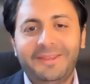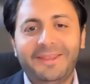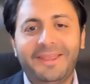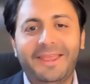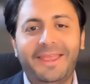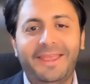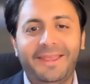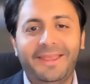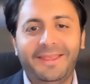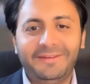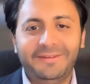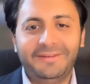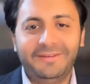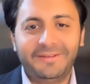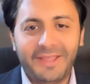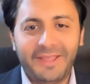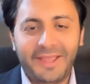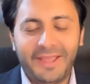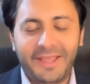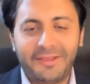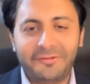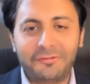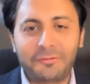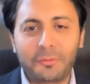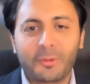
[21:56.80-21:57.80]
And
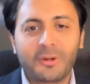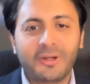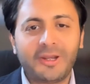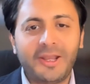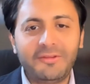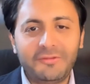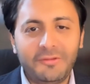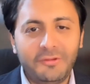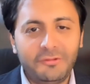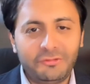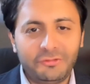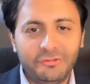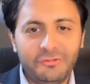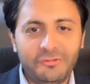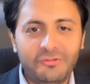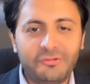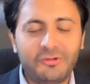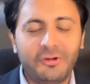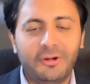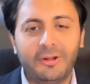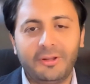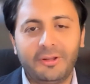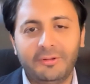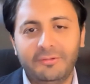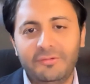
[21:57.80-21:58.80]
as organizations
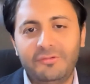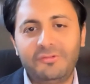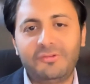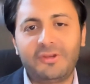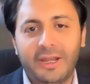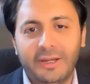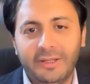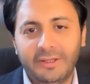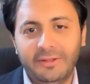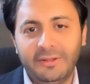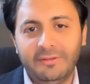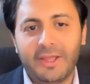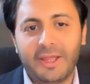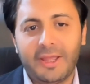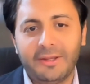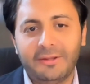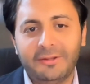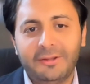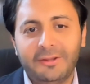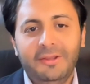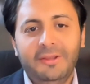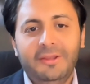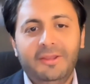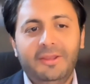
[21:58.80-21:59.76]
start understanding that,